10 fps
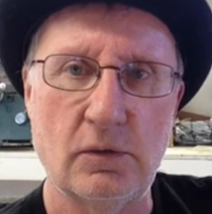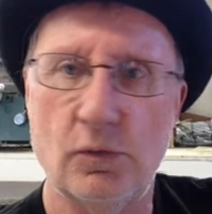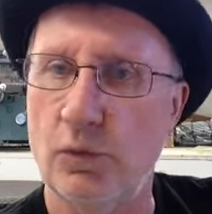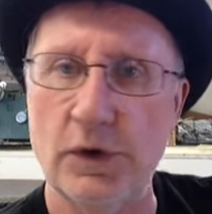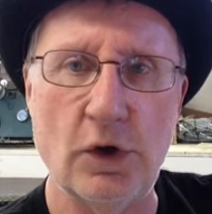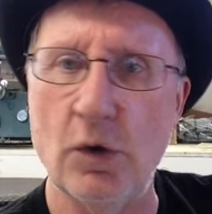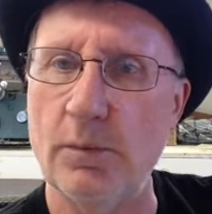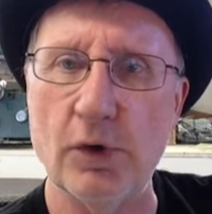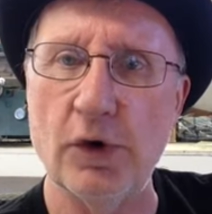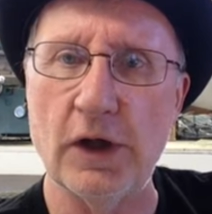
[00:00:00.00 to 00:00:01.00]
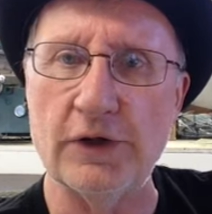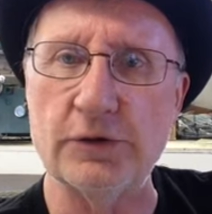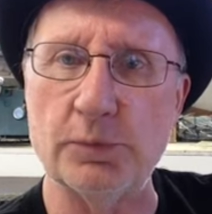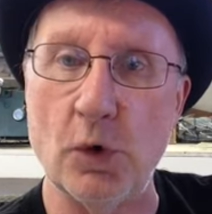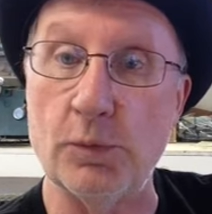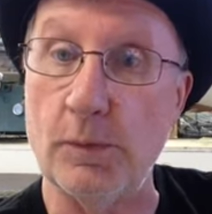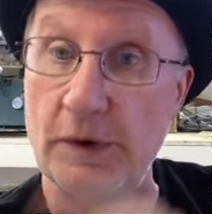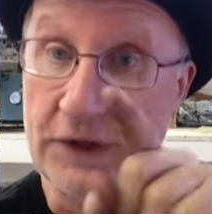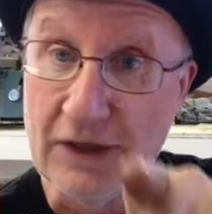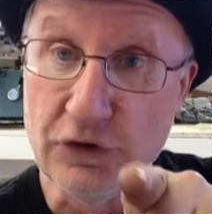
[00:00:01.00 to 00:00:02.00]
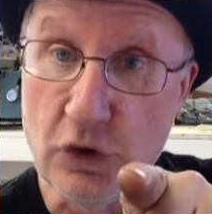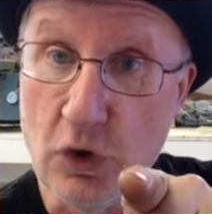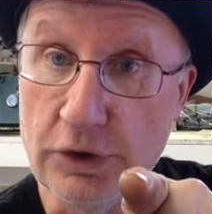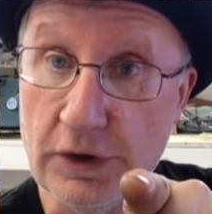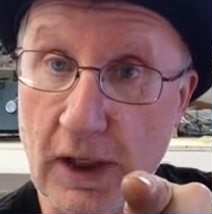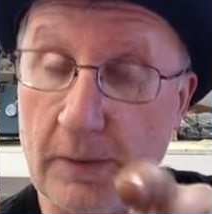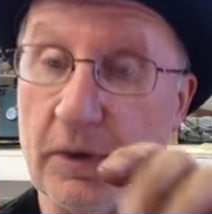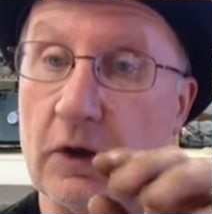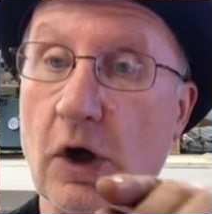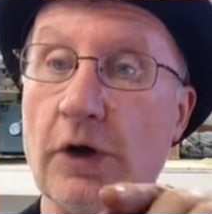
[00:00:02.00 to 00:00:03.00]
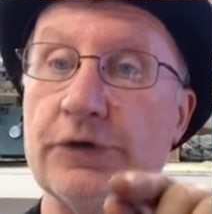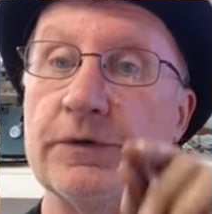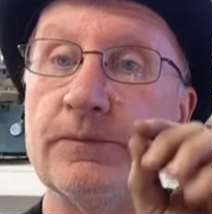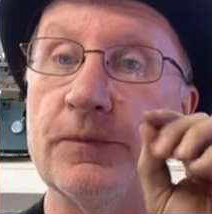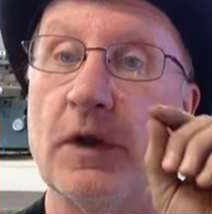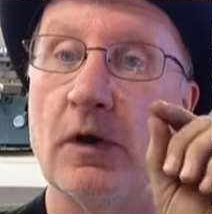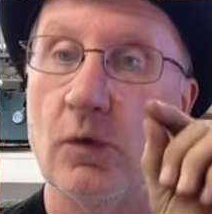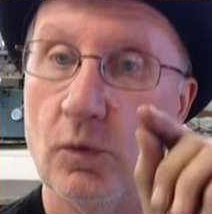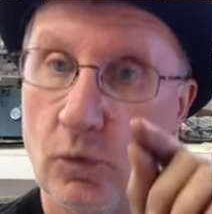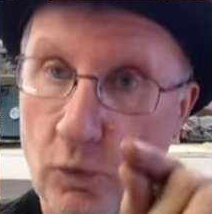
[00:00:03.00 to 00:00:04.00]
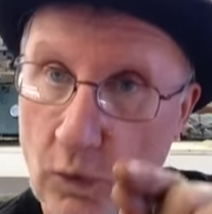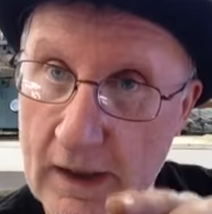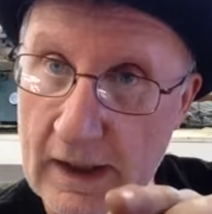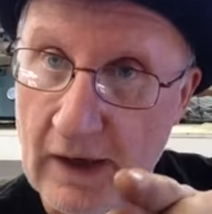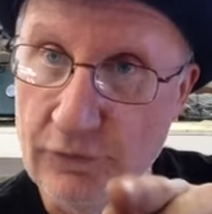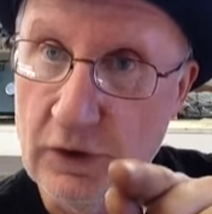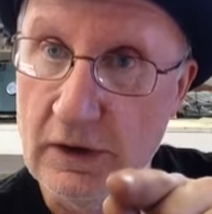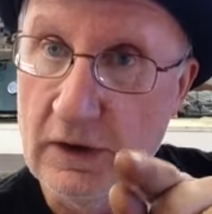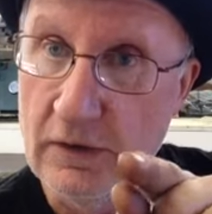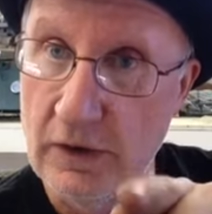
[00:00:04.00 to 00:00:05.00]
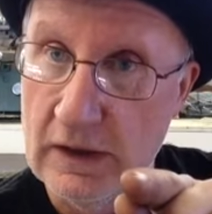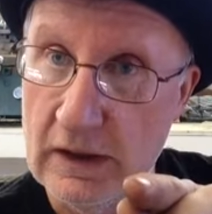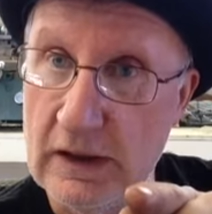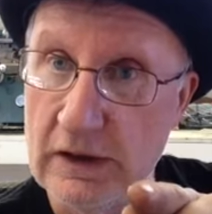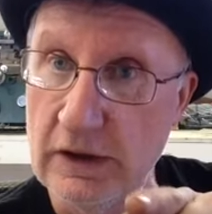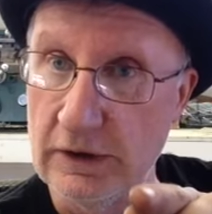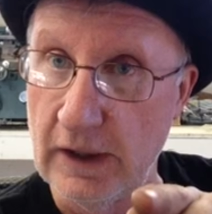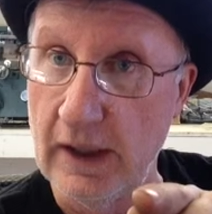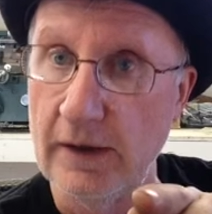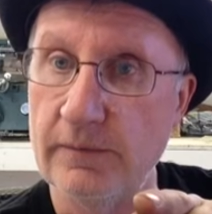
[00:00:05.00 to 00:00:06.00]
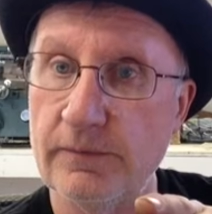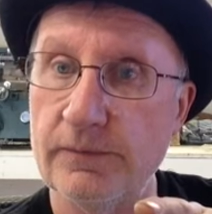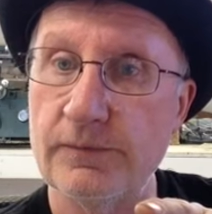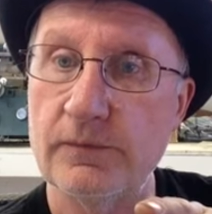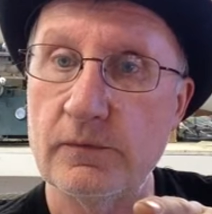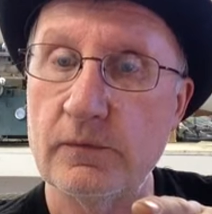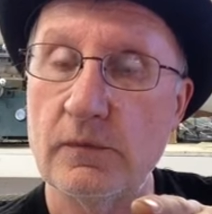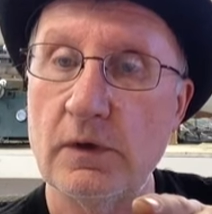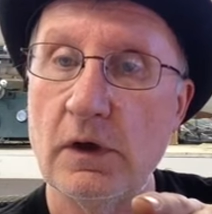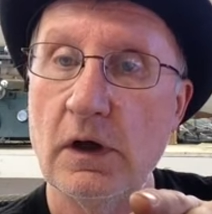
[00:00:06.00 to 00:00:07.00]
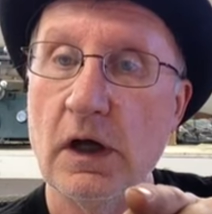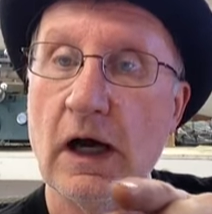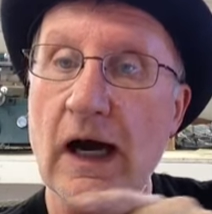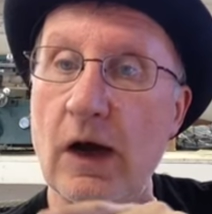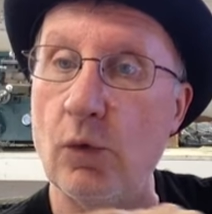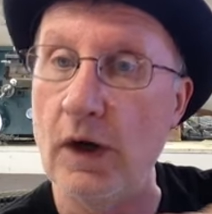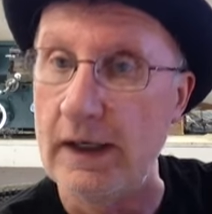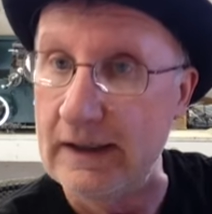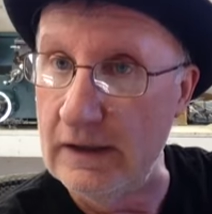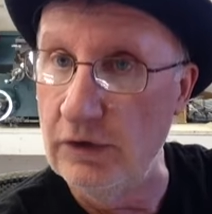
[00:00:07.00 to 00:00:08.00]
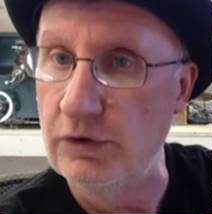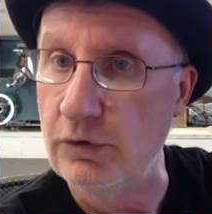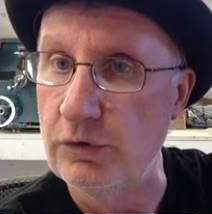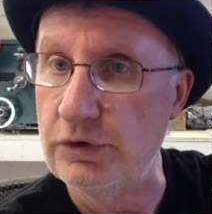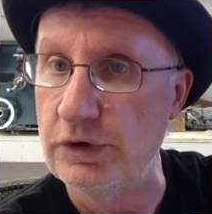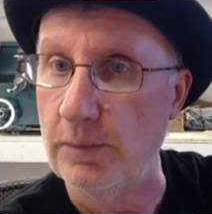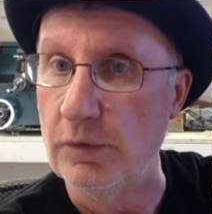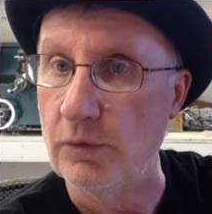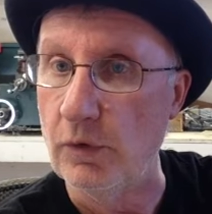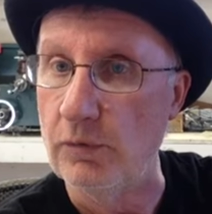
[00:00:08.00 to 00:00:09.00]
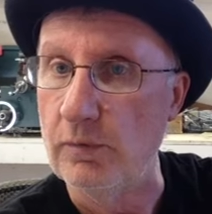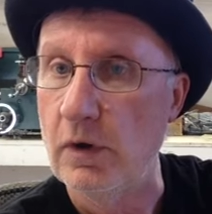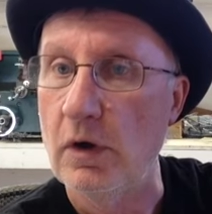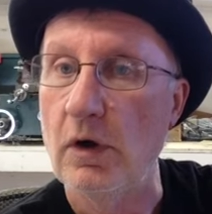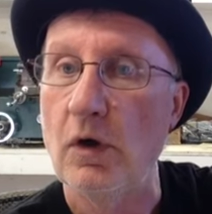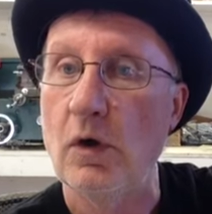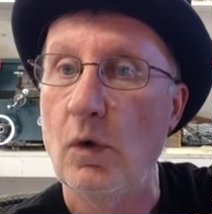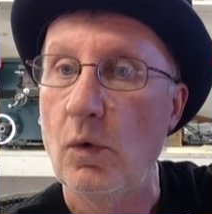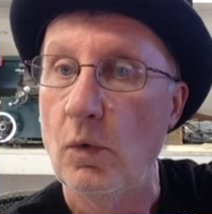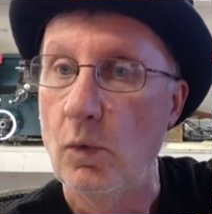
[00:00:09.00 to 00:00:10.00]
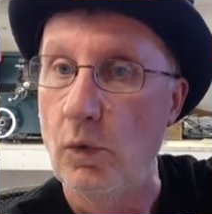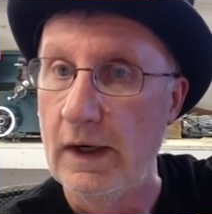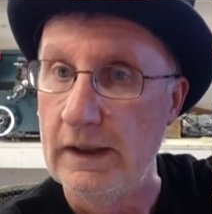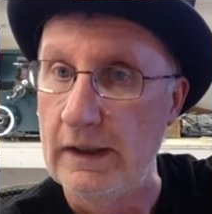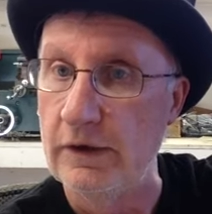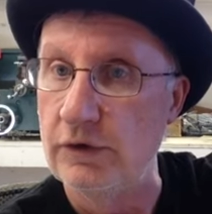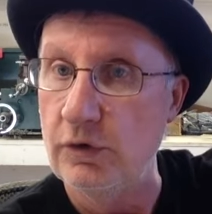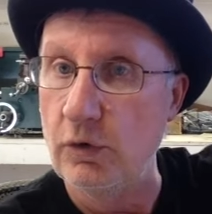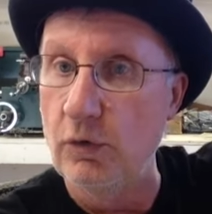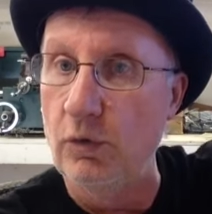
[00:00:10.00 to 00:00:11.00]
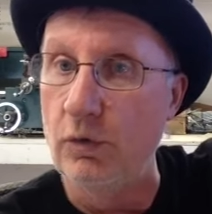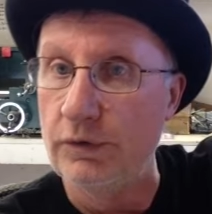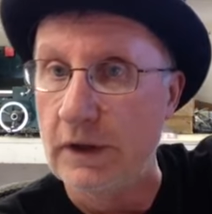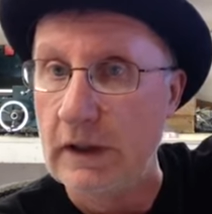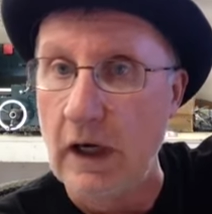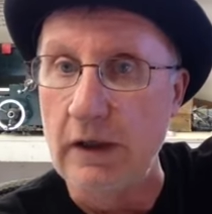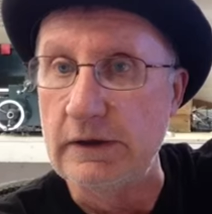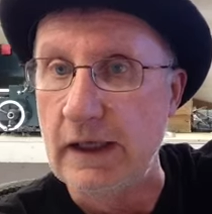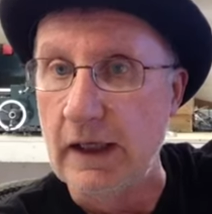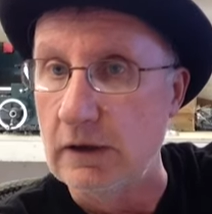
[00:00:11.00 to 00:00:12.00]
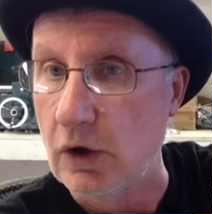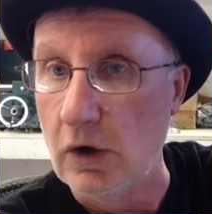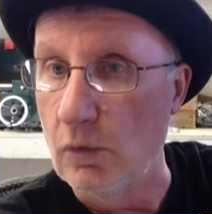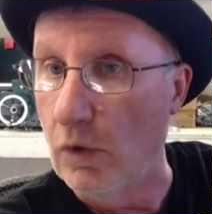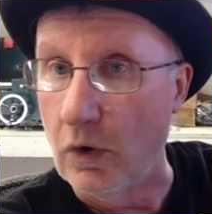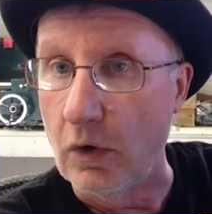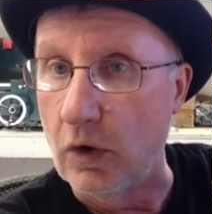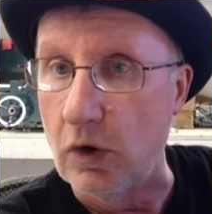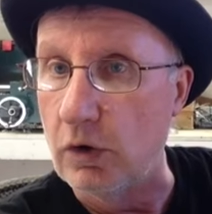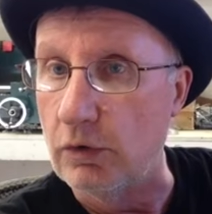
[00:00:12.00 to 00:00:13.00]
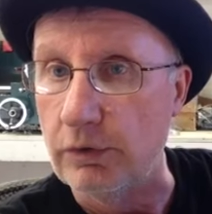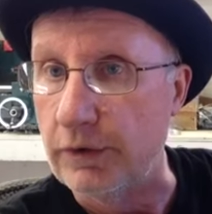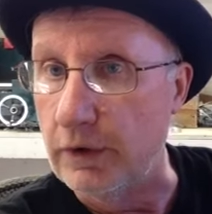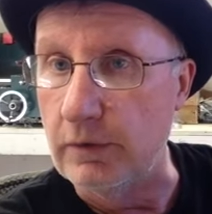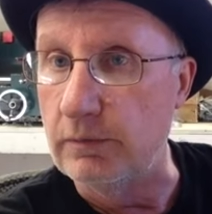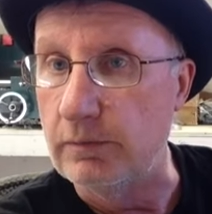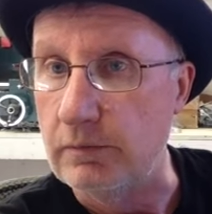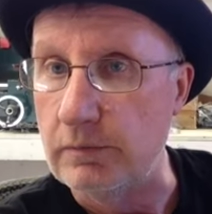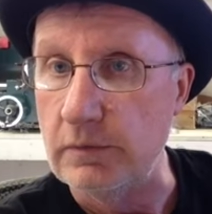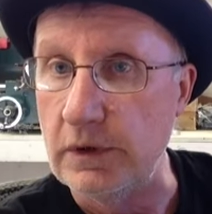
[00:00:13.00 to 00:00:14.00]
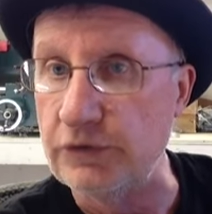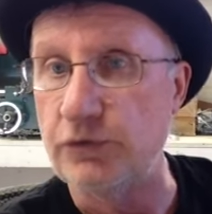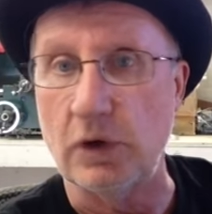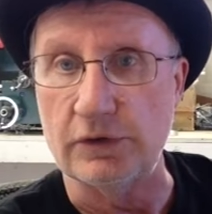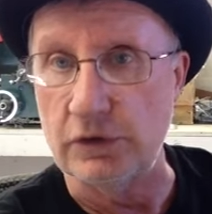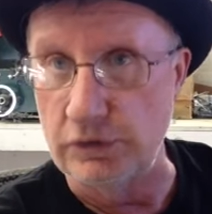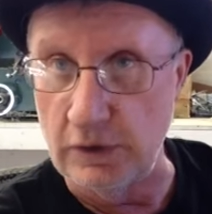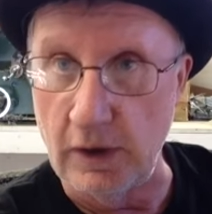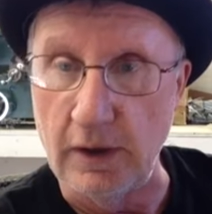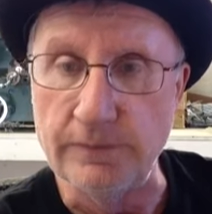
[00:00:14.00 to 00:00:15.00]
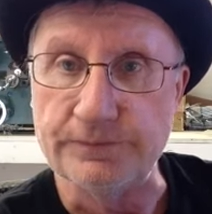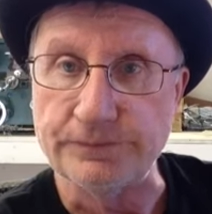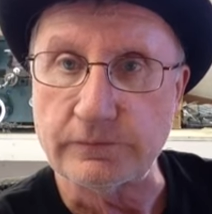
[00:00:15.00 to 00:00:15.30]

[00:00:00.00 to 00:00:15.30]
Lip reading: We don't burn isopropyl. But that's a good thing, because right after he did that, I went into the shipping room, went into the card catalog where all the instructions are,